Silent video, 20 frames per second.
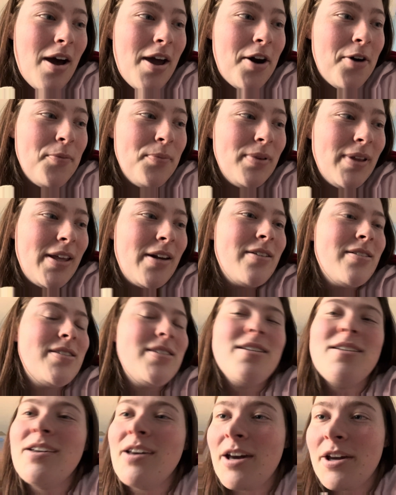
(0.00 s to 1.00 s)
I don't plan on
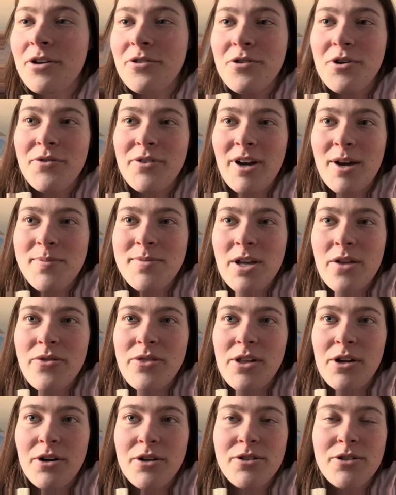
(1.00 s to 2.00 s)
seeing it. I don't know if it comes out in
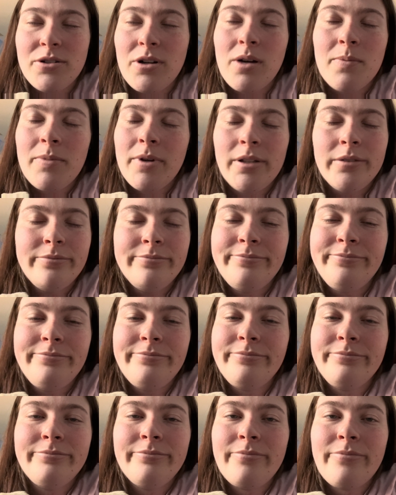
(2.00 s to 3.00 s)
theaters or not, but
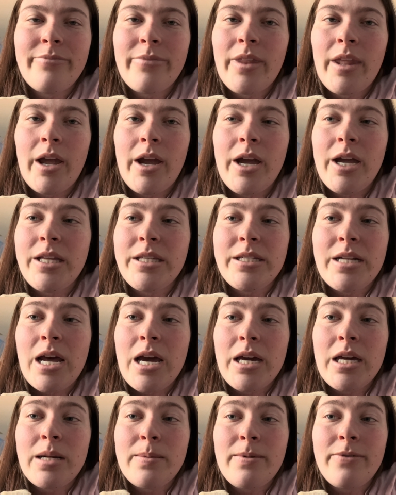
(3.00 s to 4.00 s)
it's
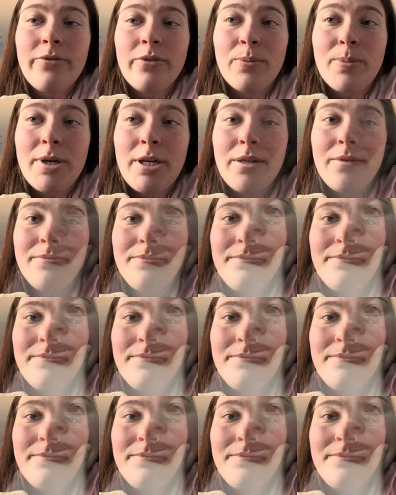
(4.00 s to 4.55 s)
not going to be for me.